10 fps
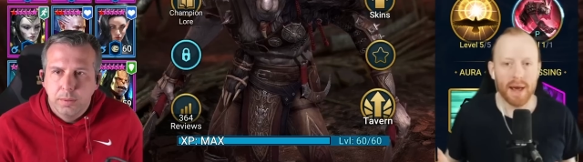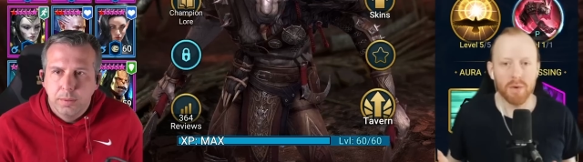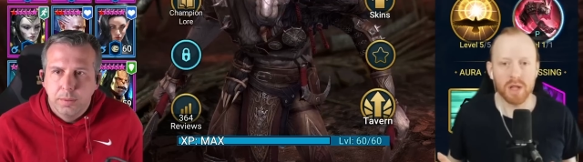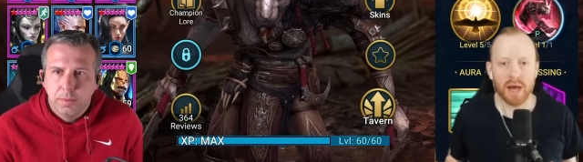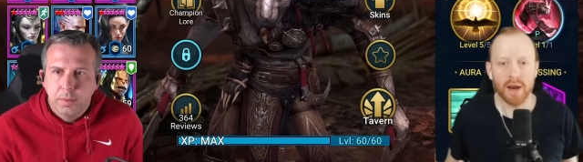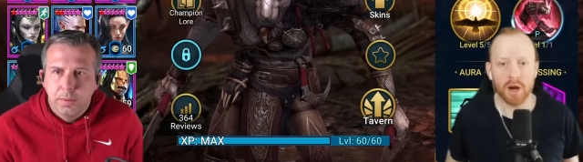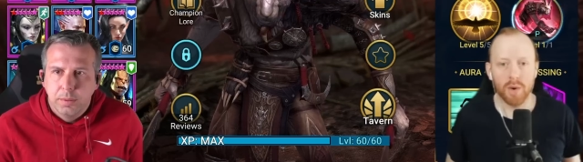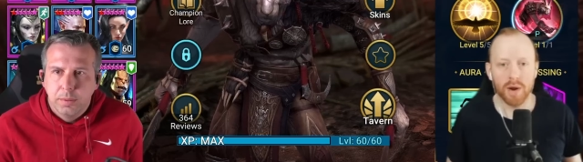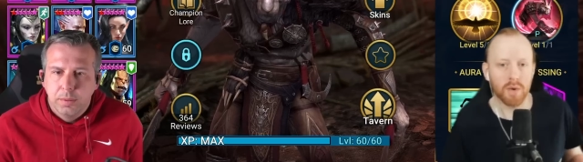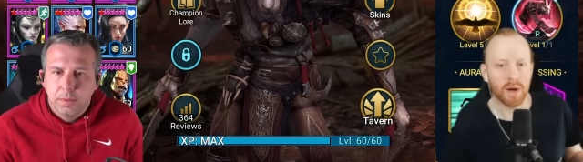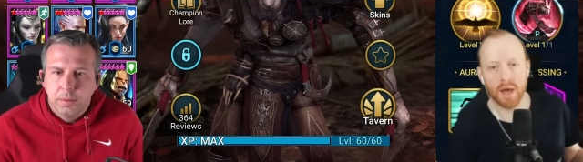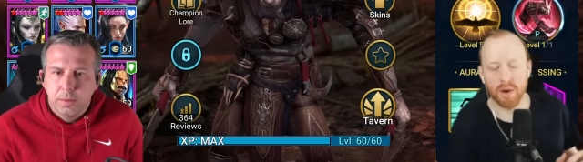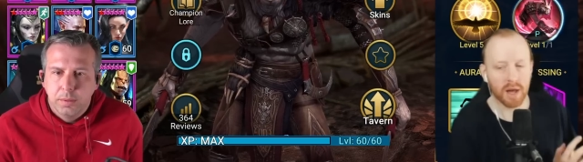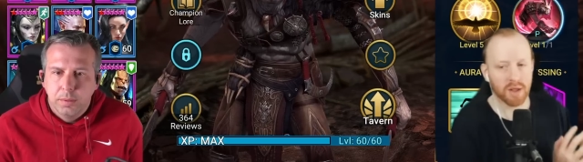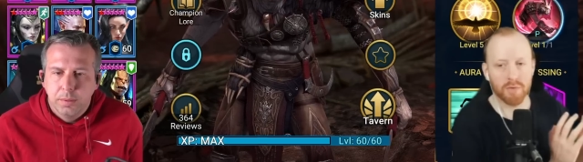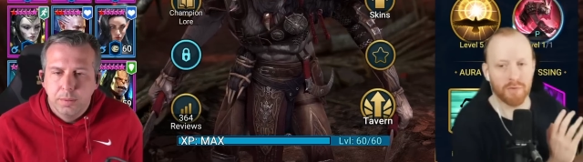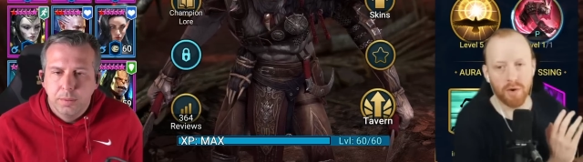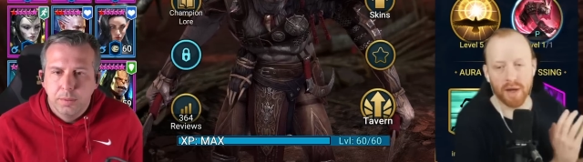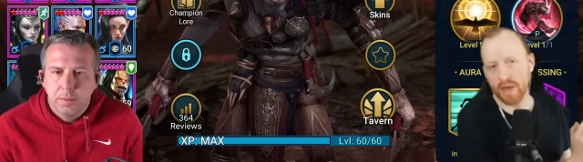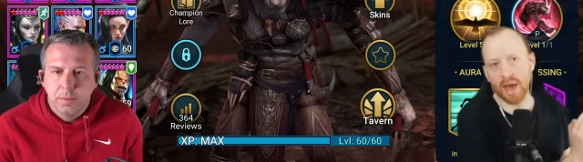Speaker 1: now. It's kind of going, okay, like, so for
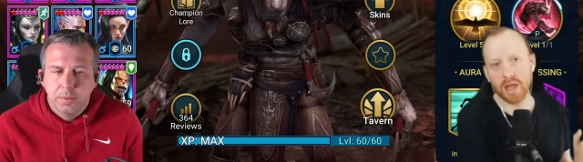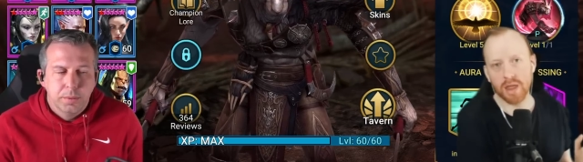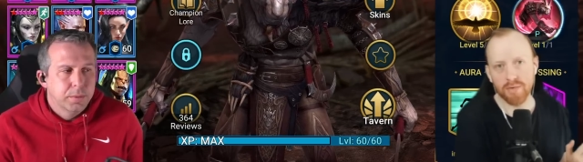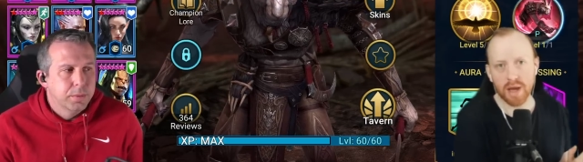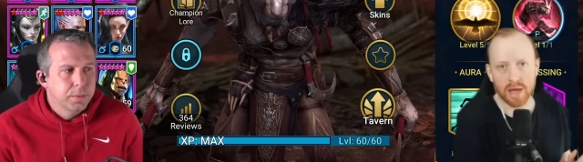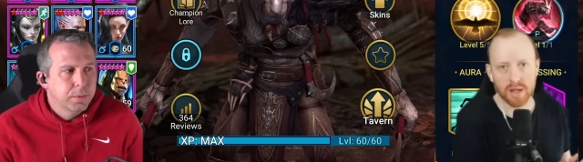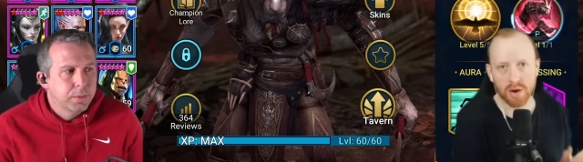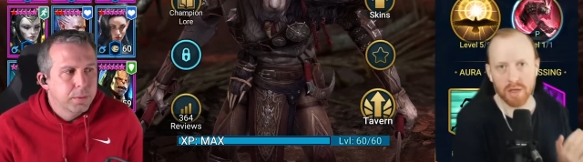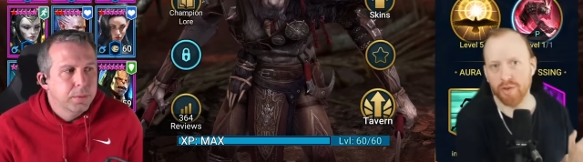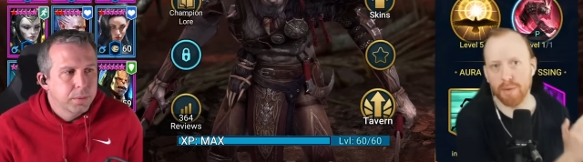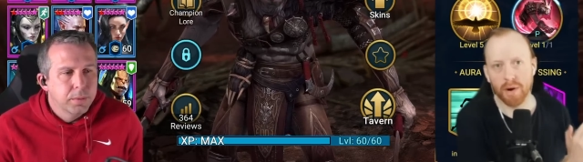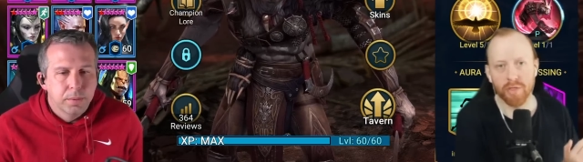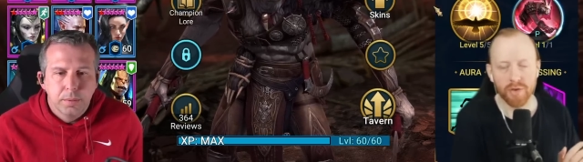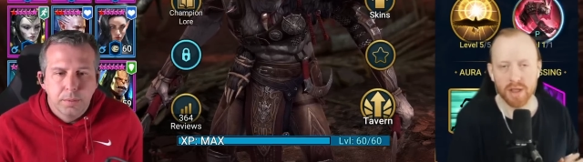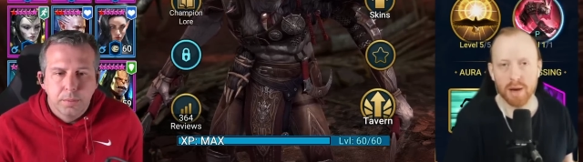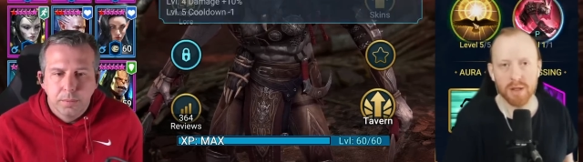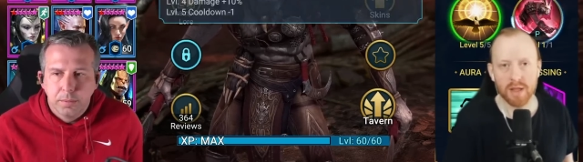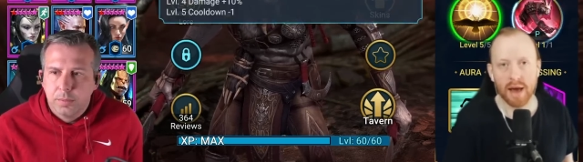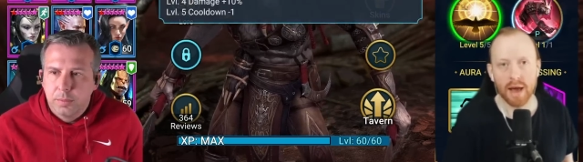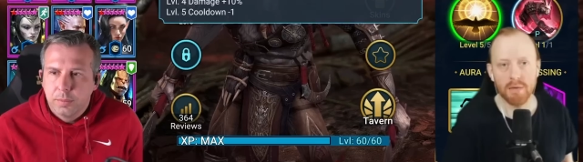the A3, it's got a 3.3 times
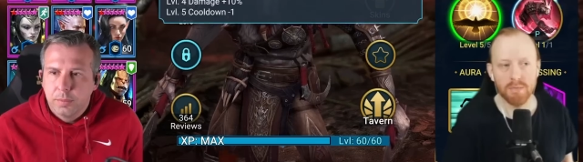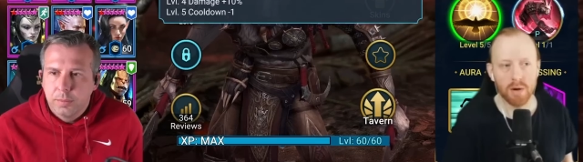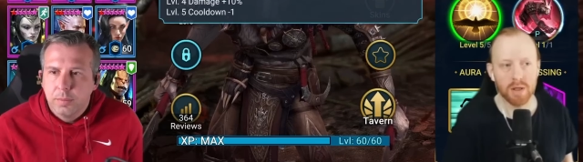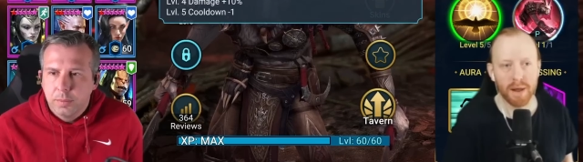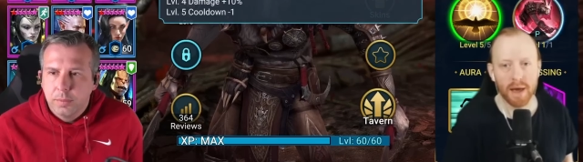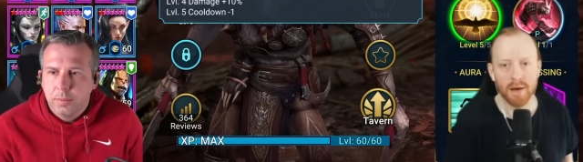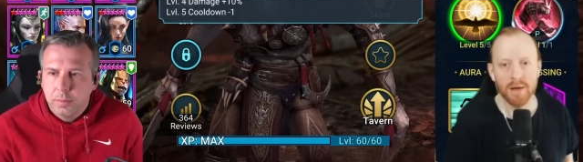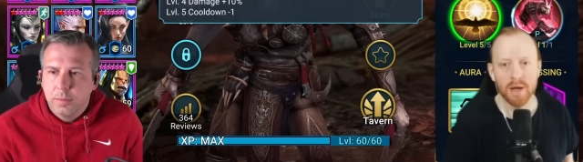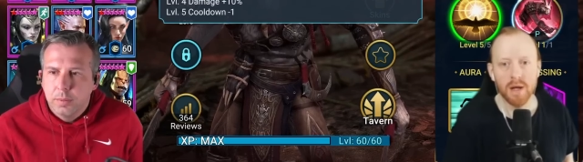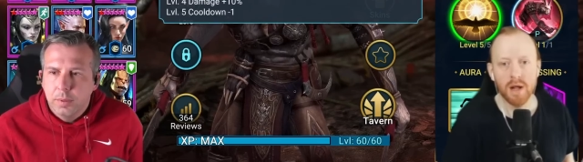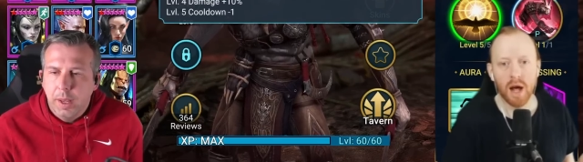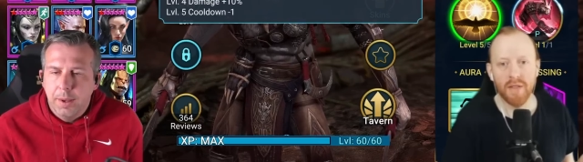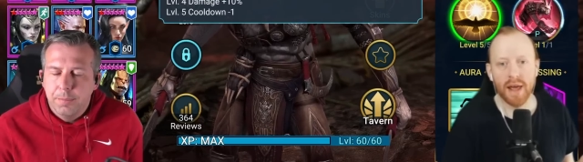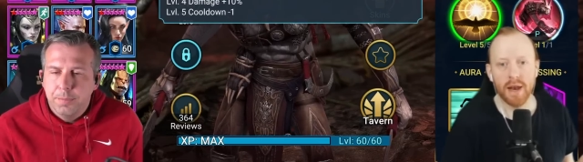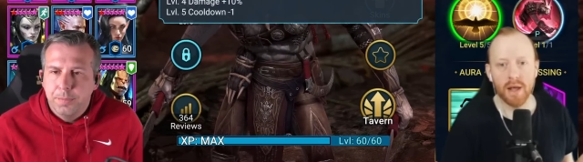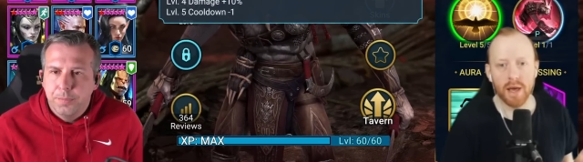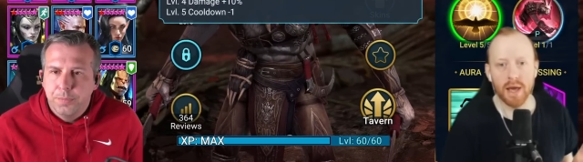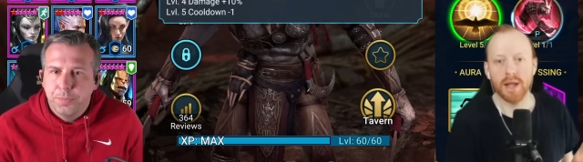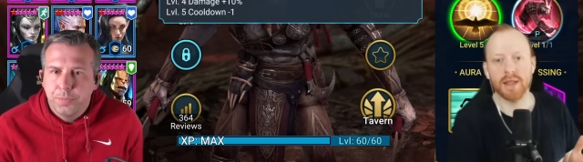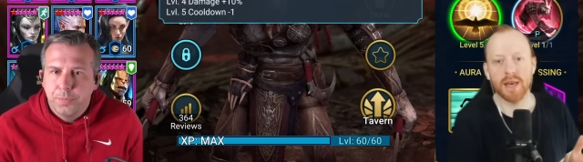attack multiplier. And yeah. then
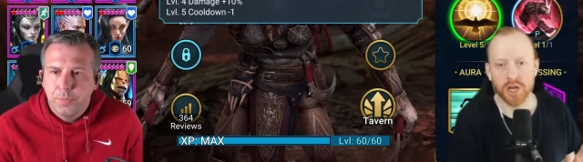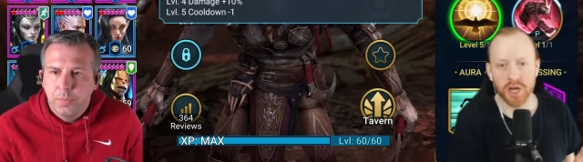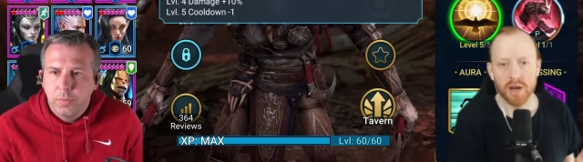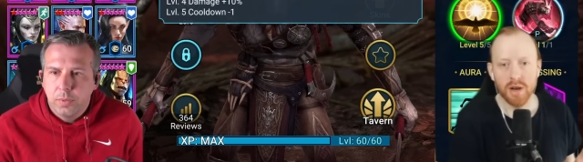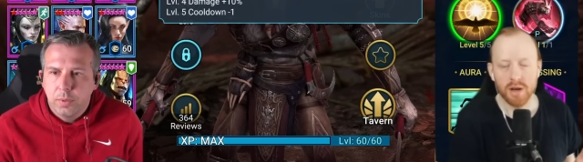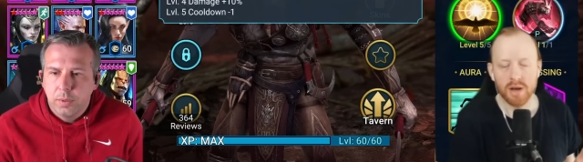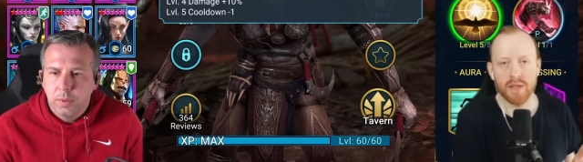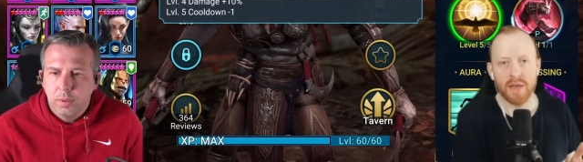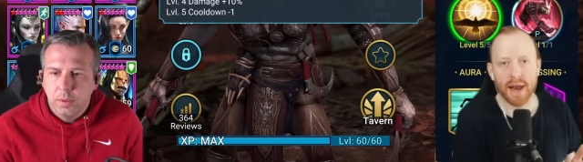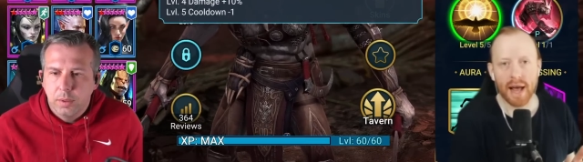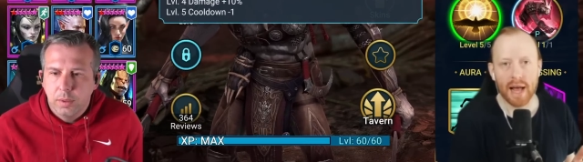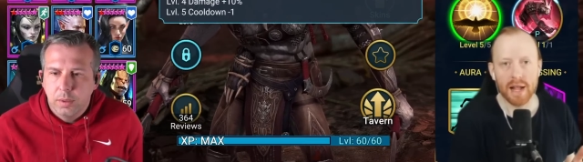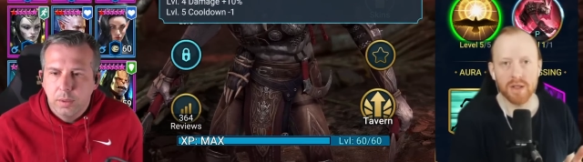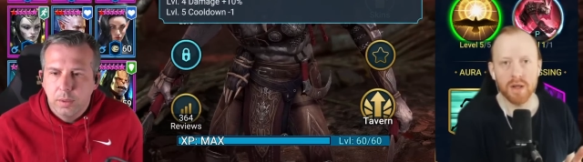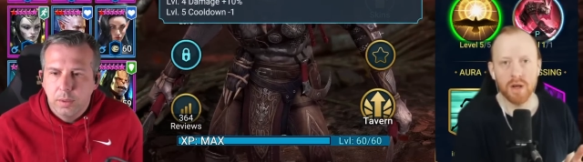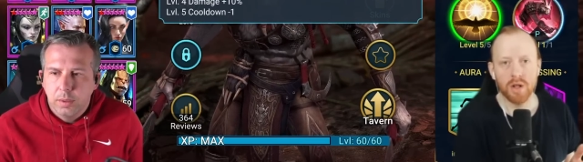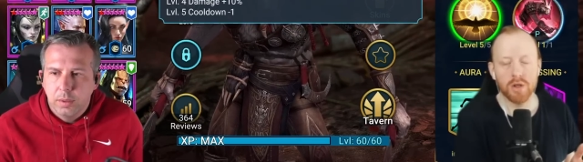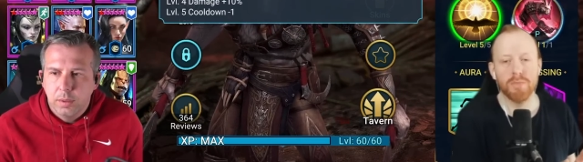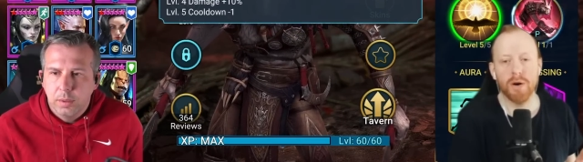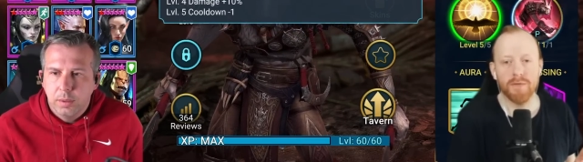in addition, it then adds
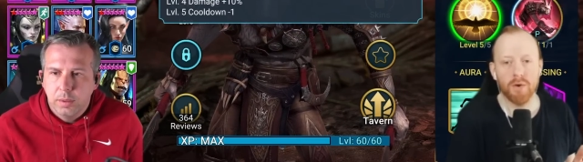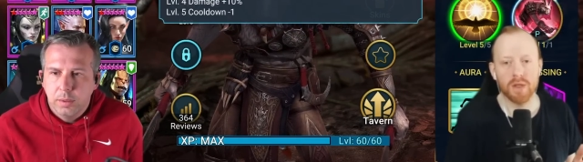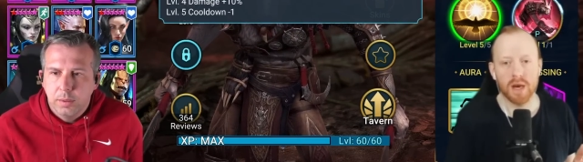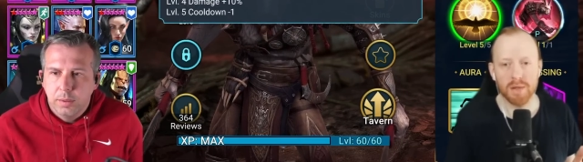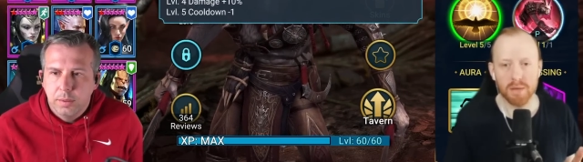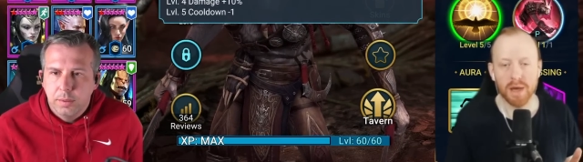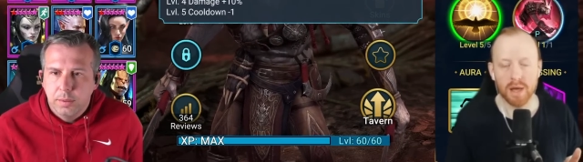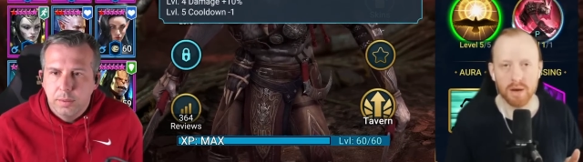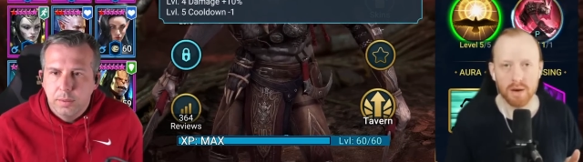2.4 times speed.